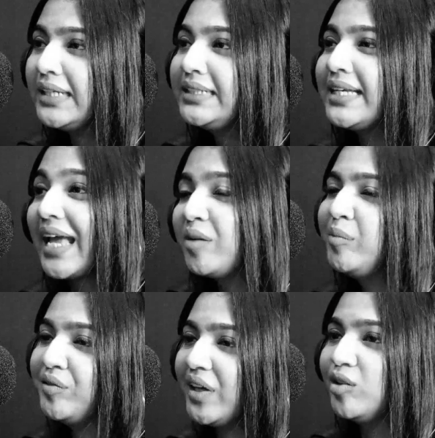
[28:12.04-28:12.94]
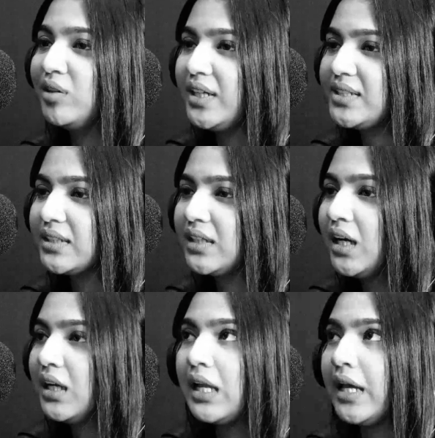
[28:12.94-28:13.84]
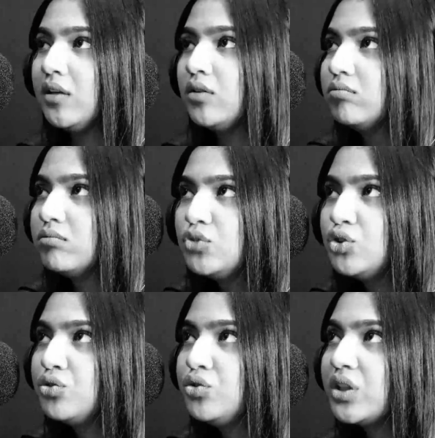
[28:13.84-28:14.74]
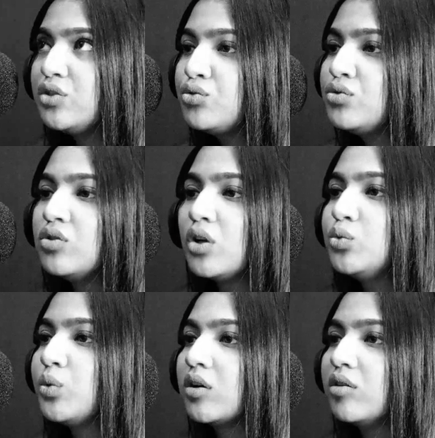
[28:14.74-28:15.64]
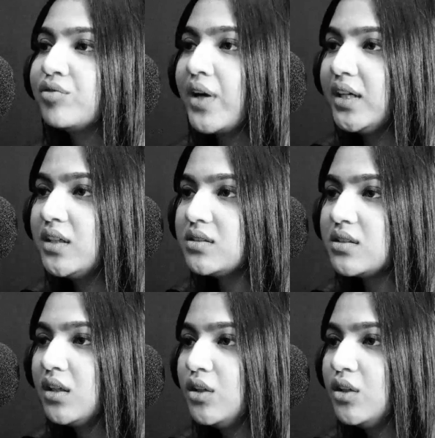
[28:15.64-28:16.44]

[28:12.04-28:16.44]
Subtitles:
it can be regulated. Like you can choose not to work on Fridays.